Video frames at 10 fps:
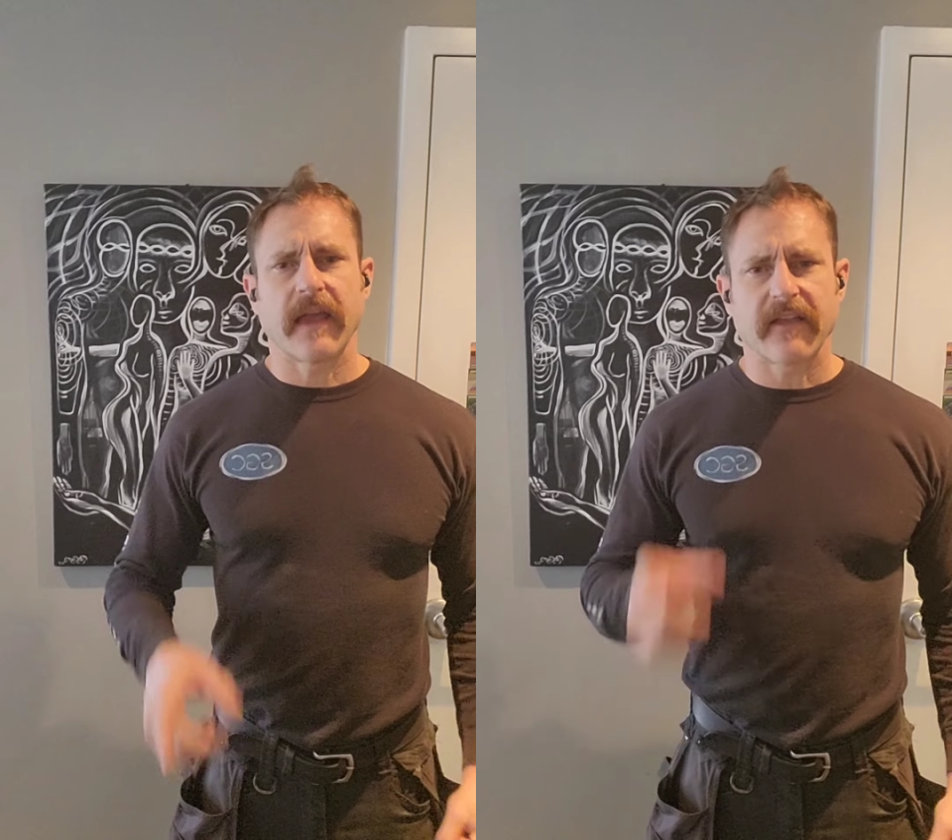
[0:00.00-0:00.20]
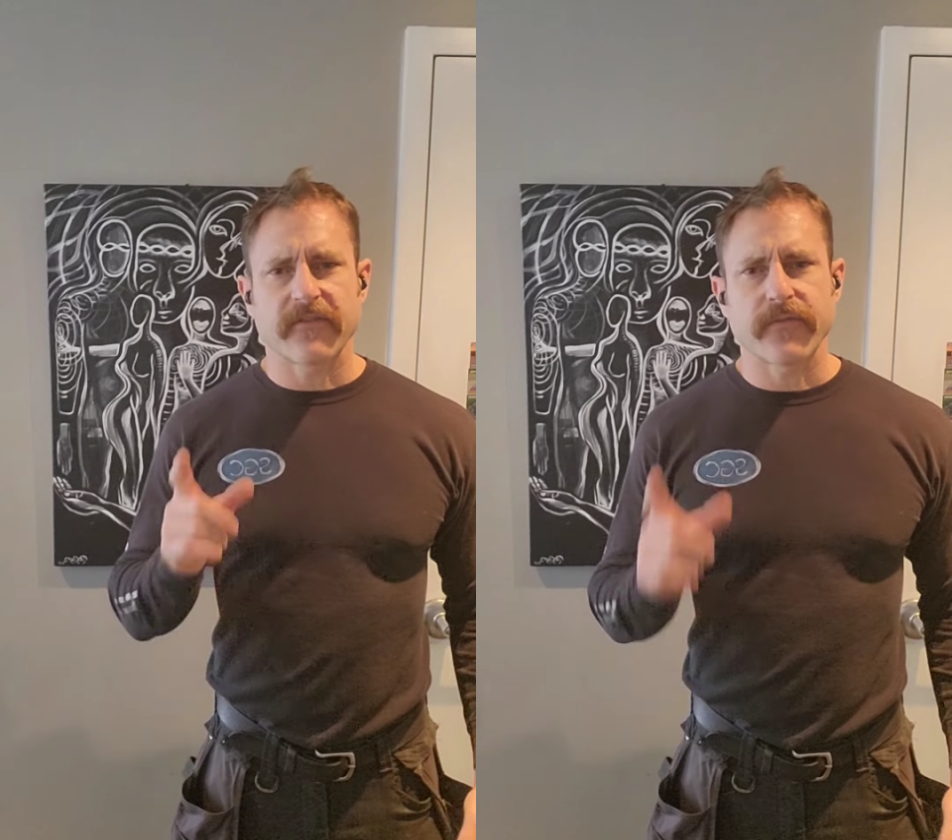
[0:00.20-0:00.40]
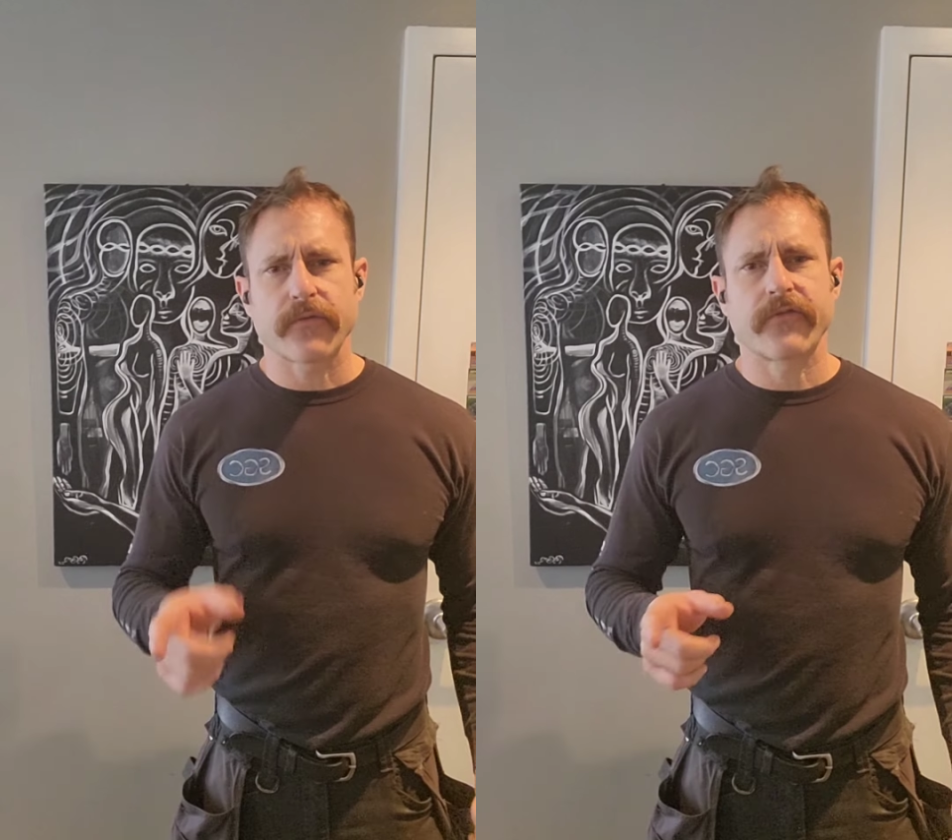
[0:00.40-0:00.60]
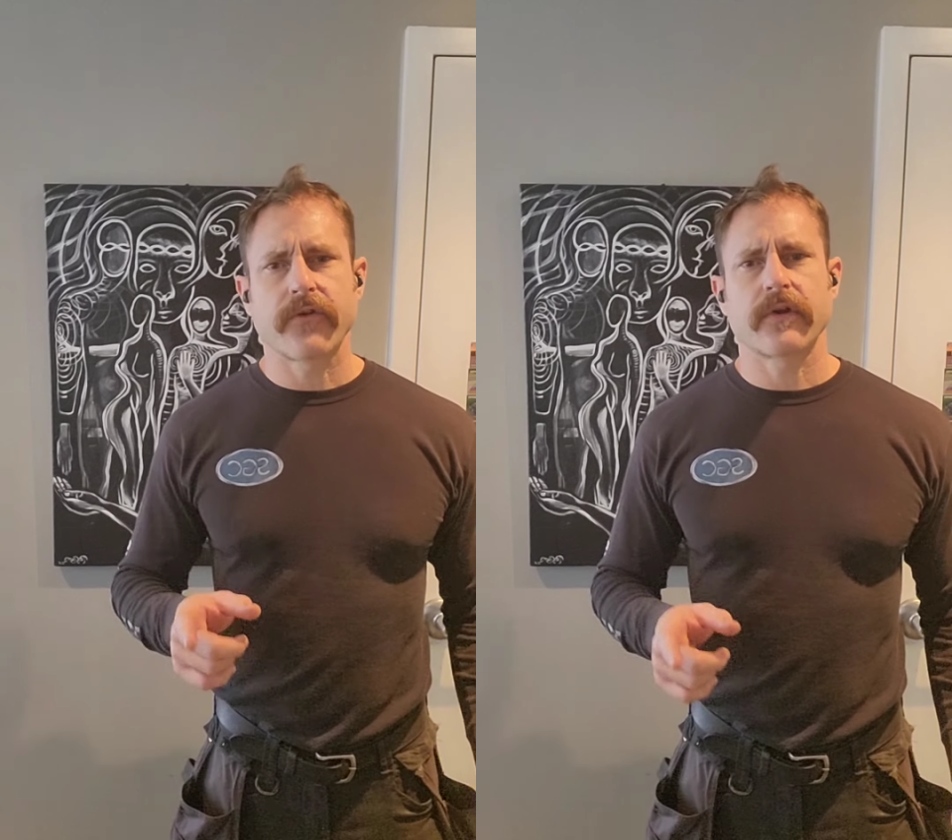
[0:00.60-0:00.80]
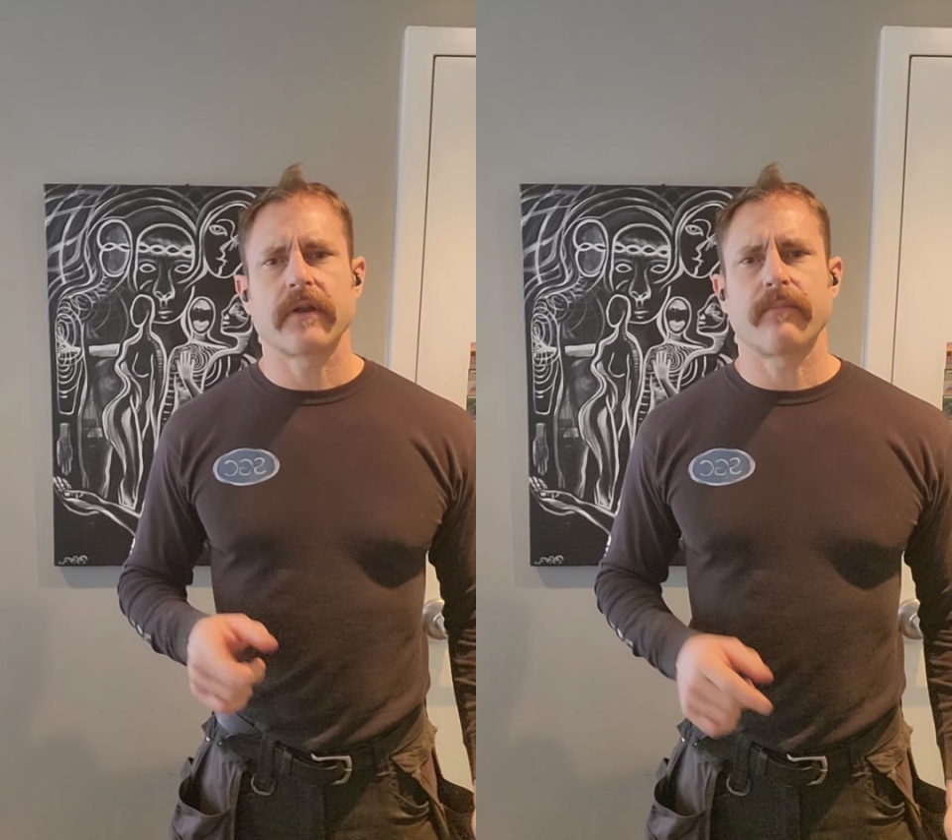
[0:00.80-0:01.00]
it's for
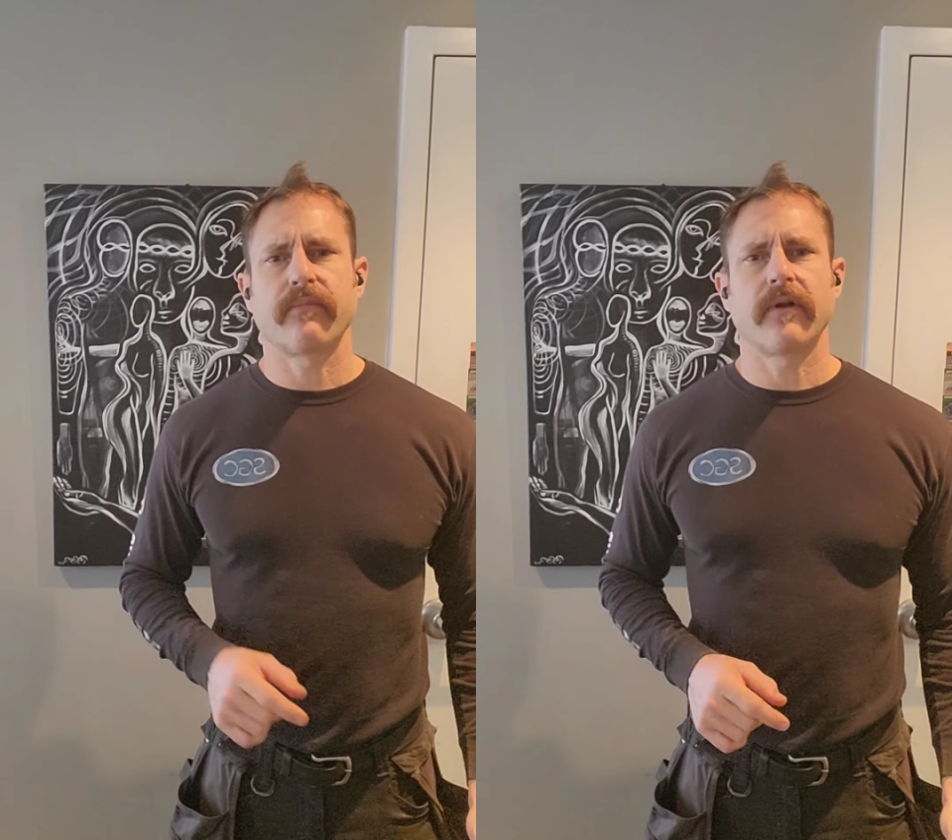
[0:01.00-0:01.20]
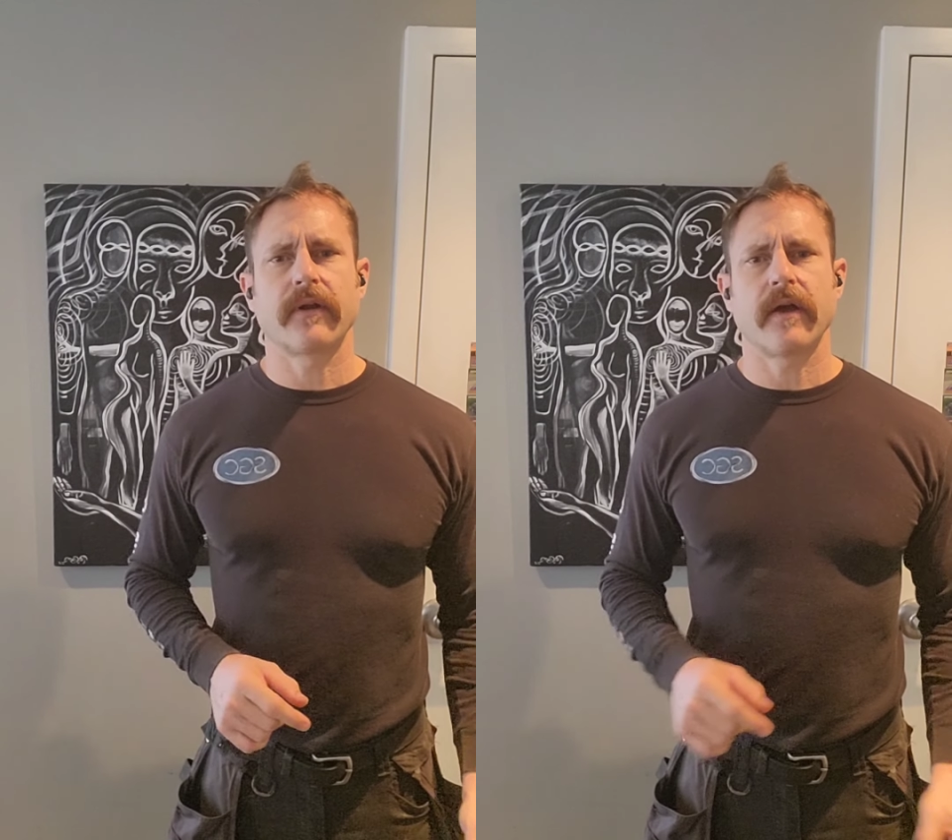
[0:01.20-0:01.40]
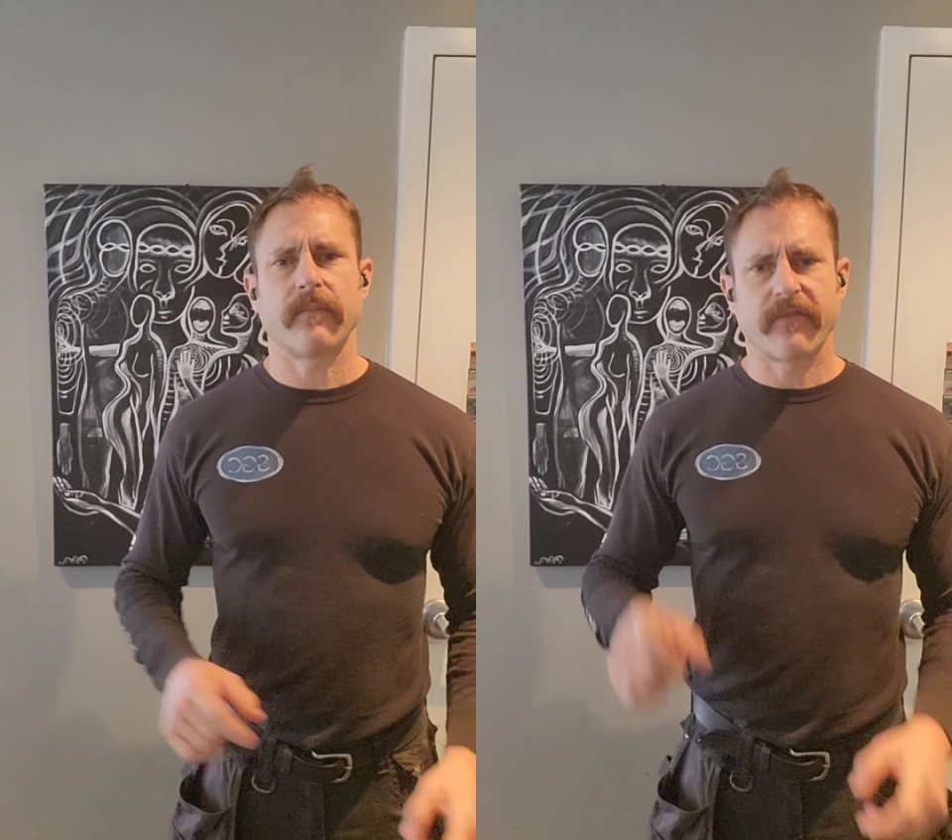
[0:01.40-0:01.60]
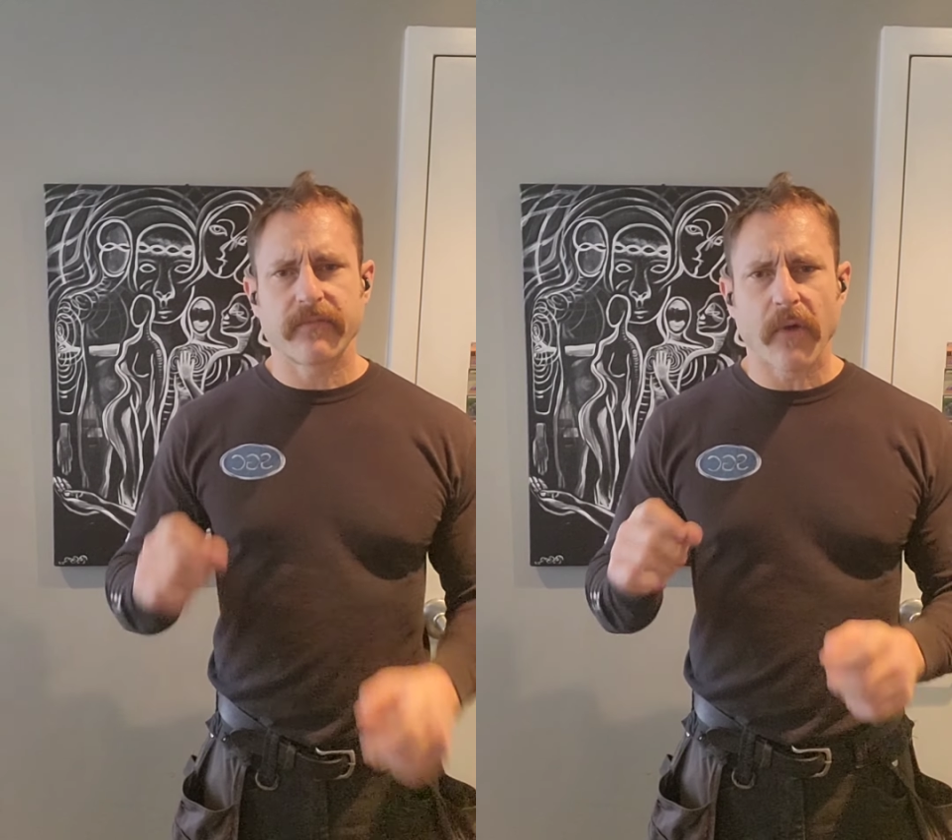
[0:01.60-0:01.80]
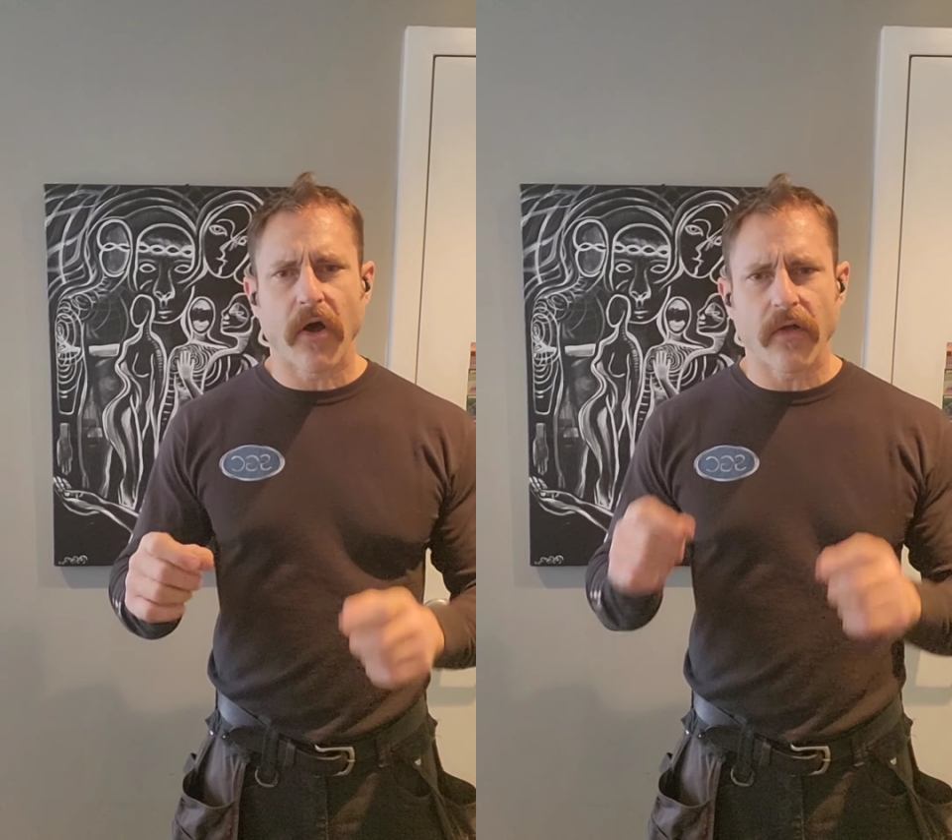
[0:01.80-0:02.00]
sure going to plug up
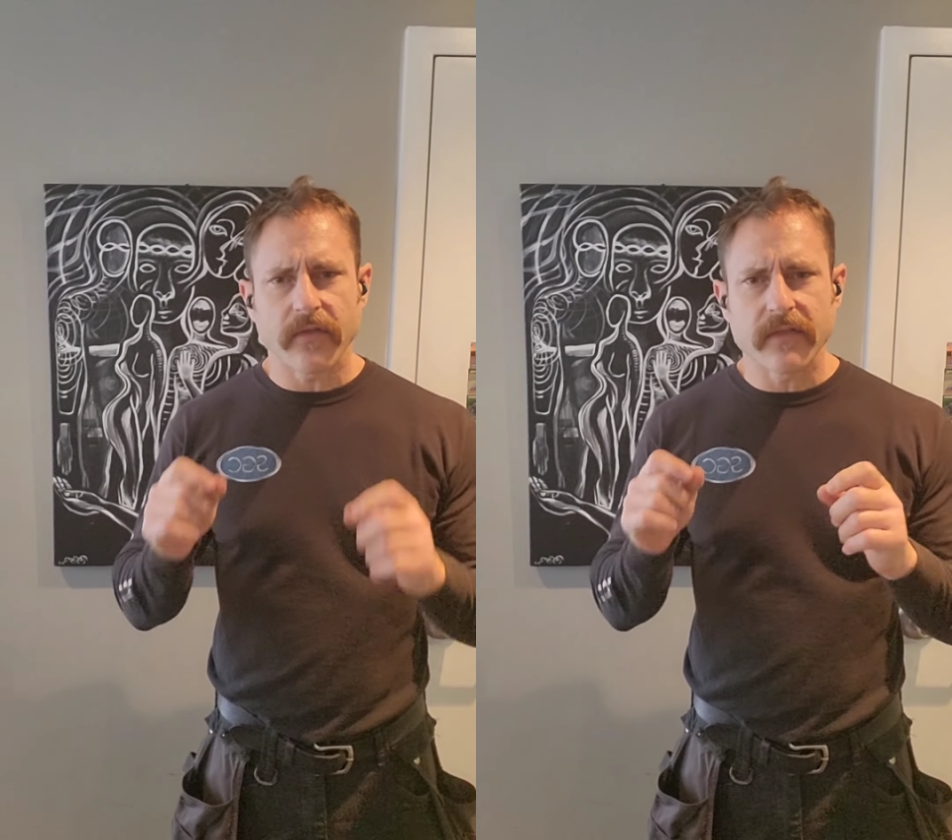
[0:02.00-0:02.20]
small